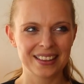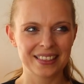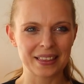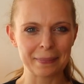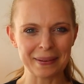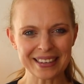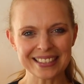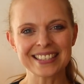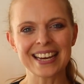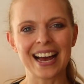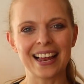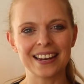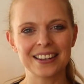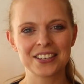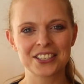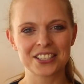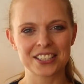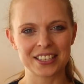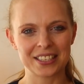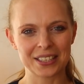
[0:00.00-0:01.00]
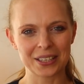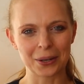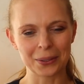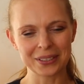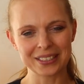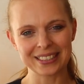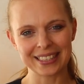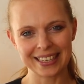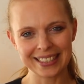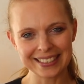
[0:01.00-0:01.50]
The big challenge in
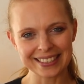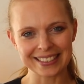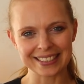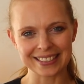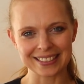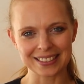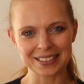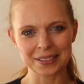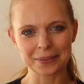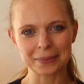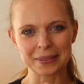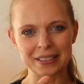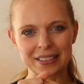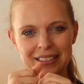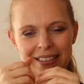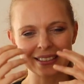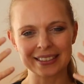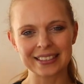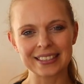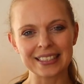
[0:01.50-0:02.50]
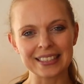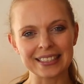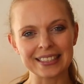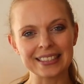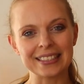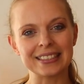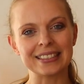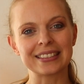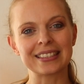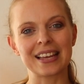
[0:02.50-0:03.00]
negotiations we see
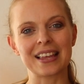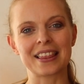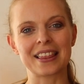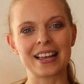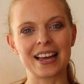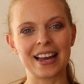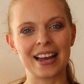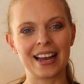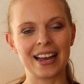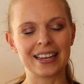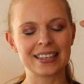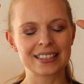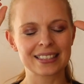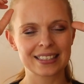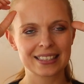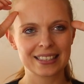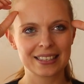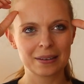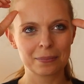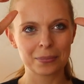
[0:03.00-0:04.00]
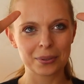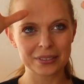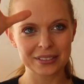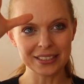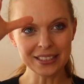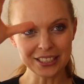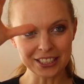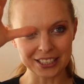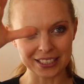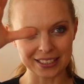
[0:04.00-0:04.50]
is that
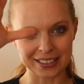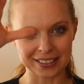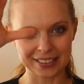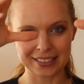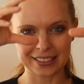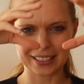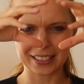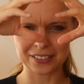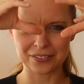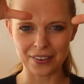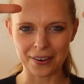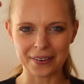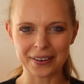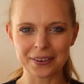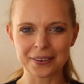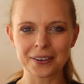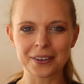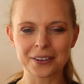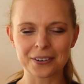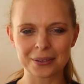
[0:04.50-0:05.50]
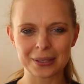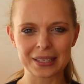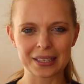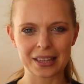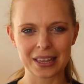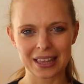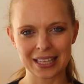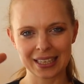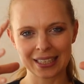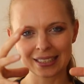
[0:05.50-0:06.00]
positions, these very
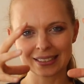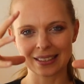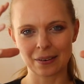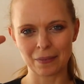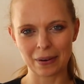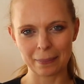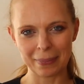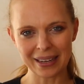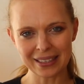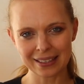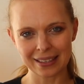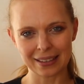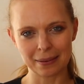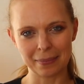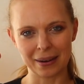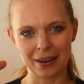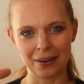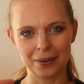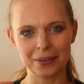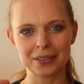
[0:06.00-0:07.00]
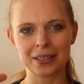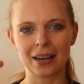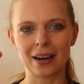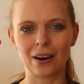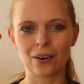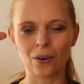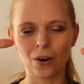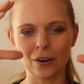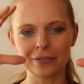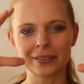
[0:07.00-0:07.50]
concrete things that we battle about,
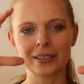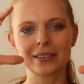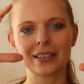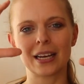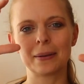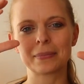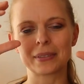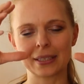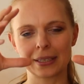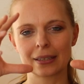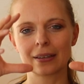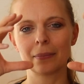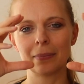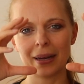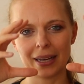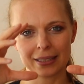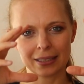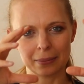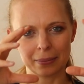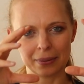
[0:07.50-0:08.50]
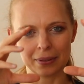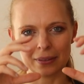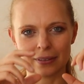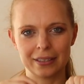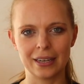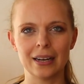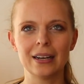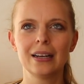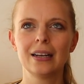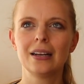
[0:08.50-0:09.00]
are oftentimes incompatible.
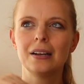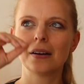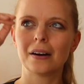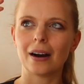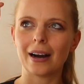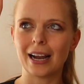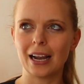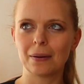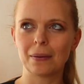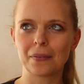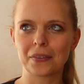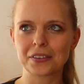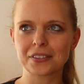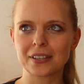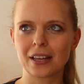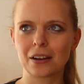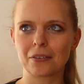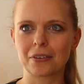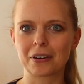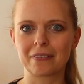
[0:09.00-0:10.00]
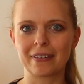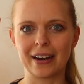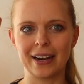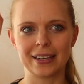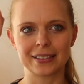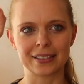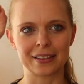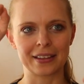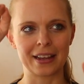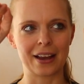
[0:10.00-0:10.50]
Yeah, I want the salary
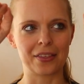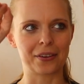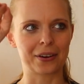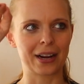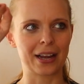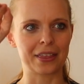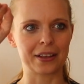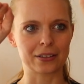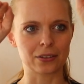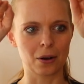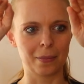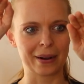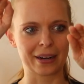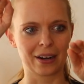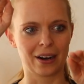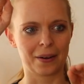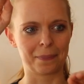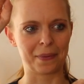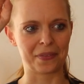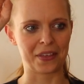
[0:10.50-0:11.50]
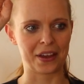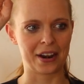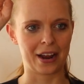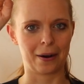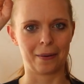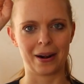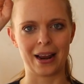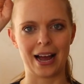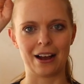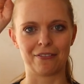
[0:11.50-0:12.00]
raise, and the other guy thinks, oh my God, but then
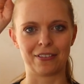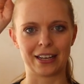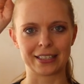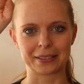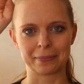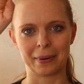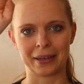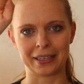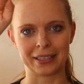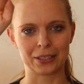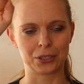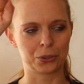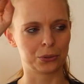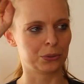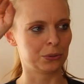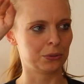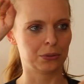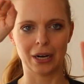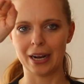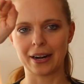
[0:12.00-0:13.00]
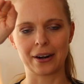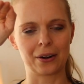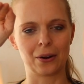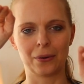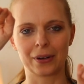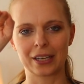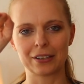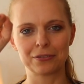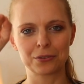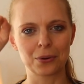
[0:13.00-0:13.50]
I will have less money to, I don't
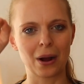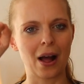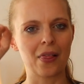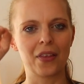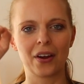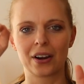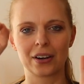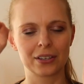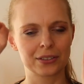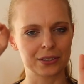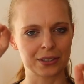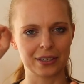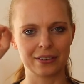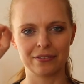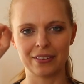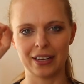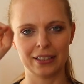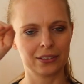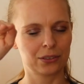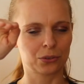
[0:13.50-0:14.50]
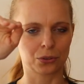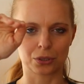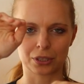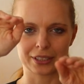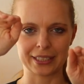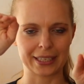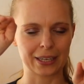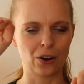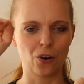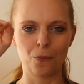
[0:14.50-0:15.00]
know, give to others, invest, or
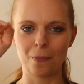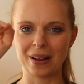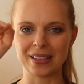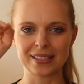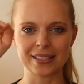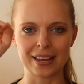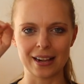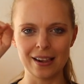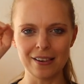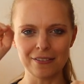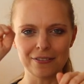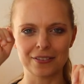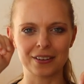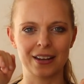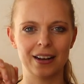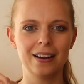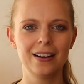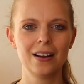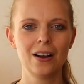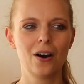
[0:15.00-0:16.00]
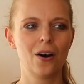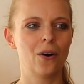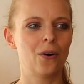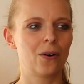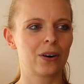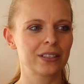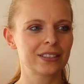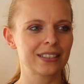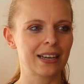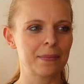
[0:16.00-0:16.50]
take home myself. Yeah,
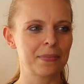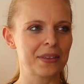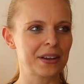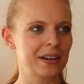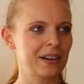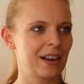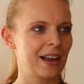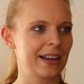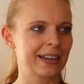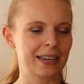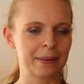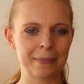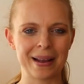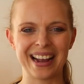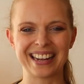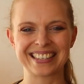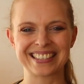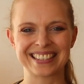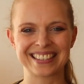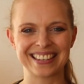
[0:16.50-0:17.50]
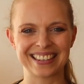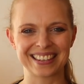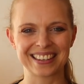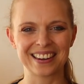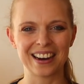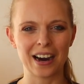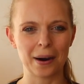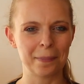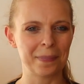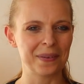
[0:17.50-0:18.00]
or something like, imagine a
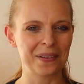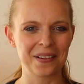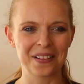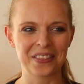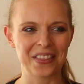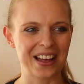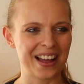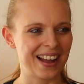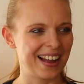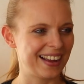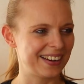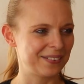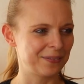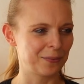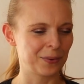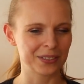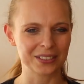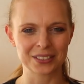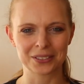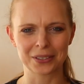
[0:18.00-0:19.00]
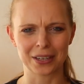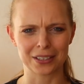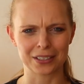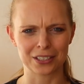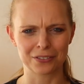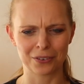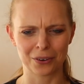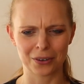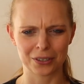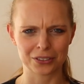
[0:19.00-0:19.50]
couple that wants to get
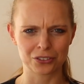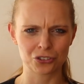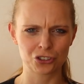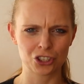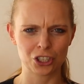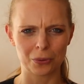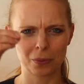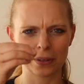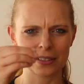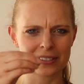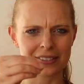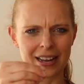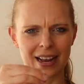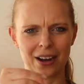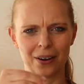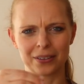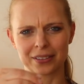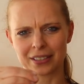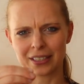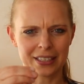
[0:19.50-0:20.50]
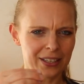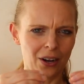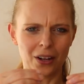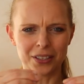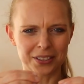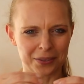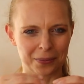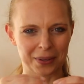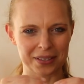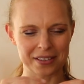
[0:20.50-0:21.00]
divorced. She wants the house, and he
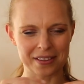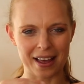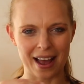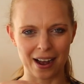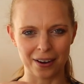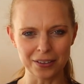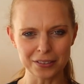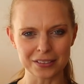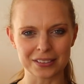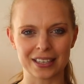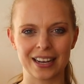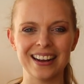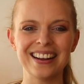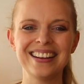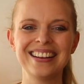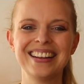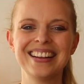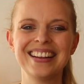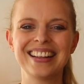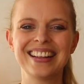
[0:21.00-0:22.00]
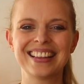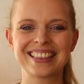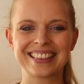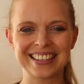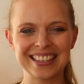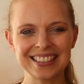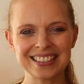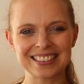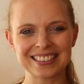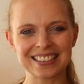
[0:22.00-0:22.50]
also wants the house. Yeah,
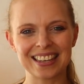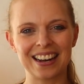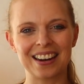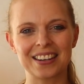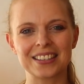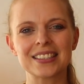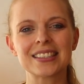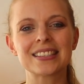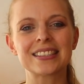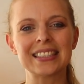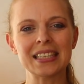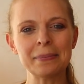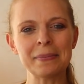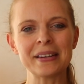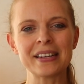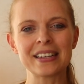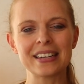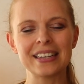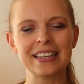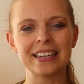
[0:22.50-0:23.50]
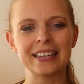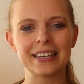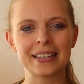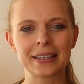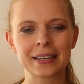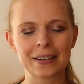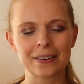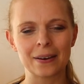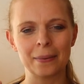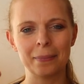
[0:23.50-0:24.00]
these are seemingly
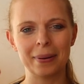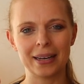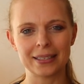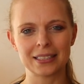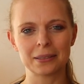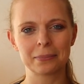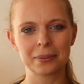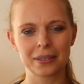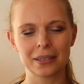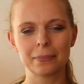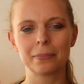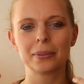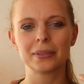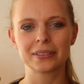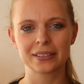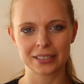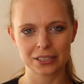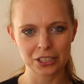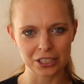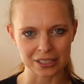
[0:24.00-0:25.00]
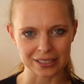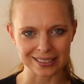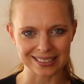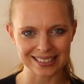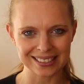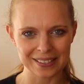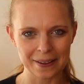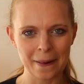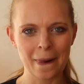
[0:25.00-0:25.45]
incompatible positions.